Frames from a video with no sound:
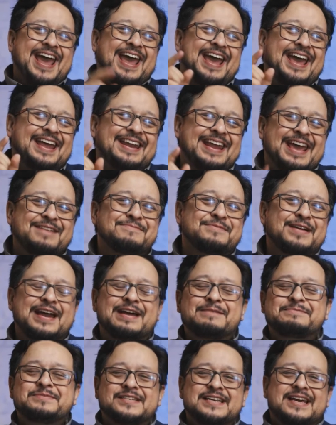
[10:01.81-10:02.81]
And
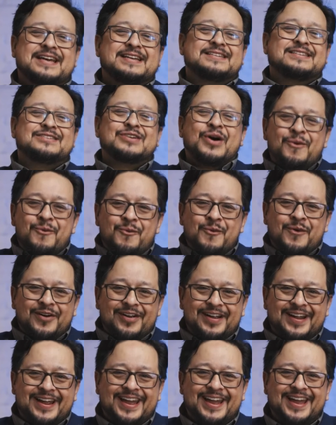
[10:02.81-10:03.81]
Abraham says, Don't
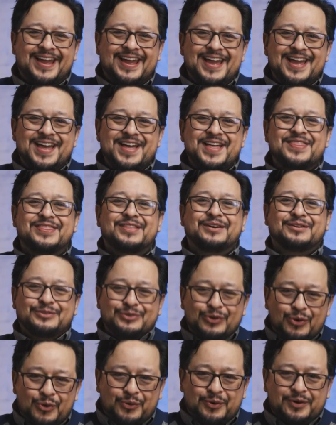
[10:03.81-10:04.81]
worry, the
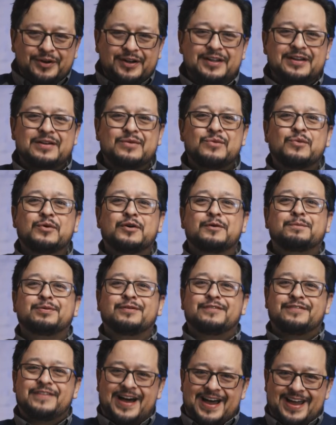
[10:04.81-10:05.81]
Lord will
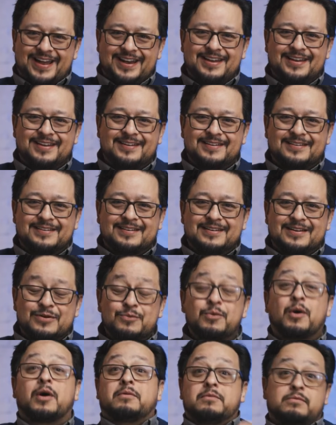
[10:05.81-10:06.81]
provide.
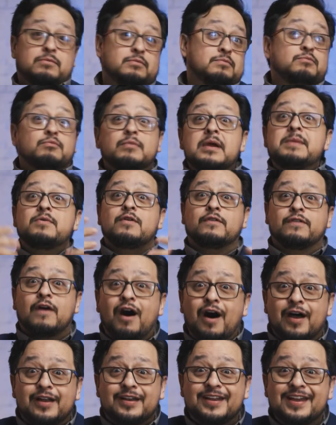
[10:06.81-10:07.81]
Well, we move
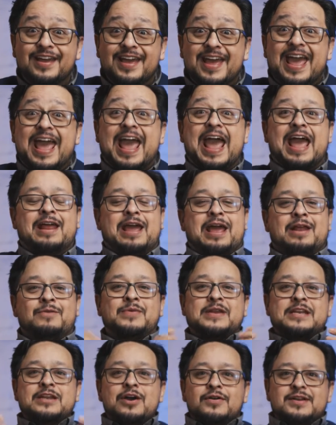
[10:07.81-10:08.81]
on. And, and
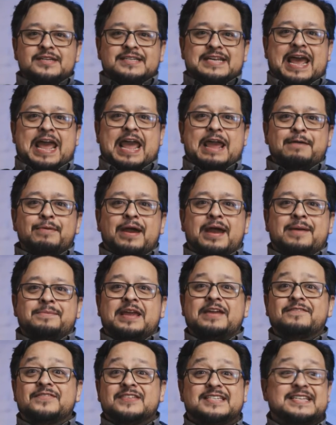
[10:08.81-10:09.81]
we notice that Abraham
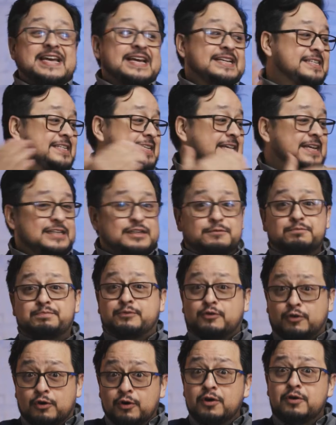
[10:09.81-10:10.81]
even says to his
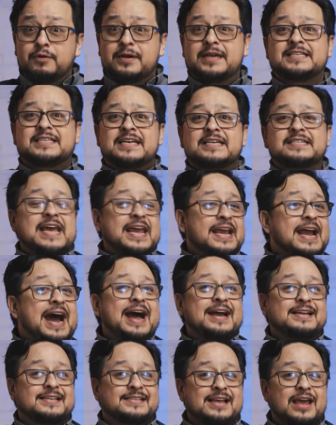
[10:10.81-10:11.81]
crew, he says, Hey
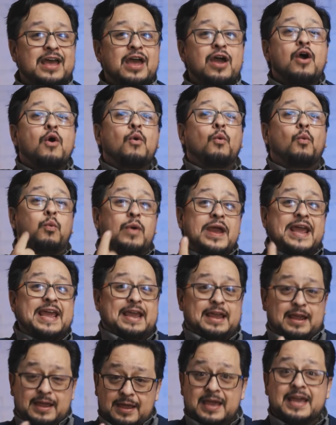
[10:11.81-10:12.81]
guys,
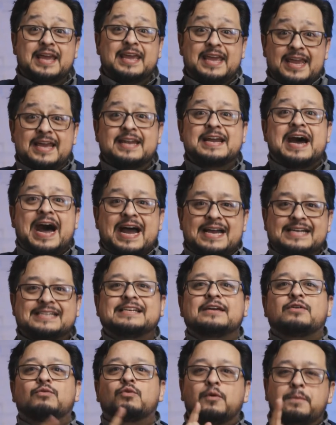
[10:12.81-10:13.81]
we, he and
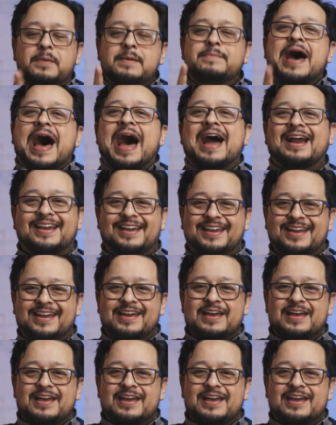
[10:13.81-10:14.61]
Isaac, will be back.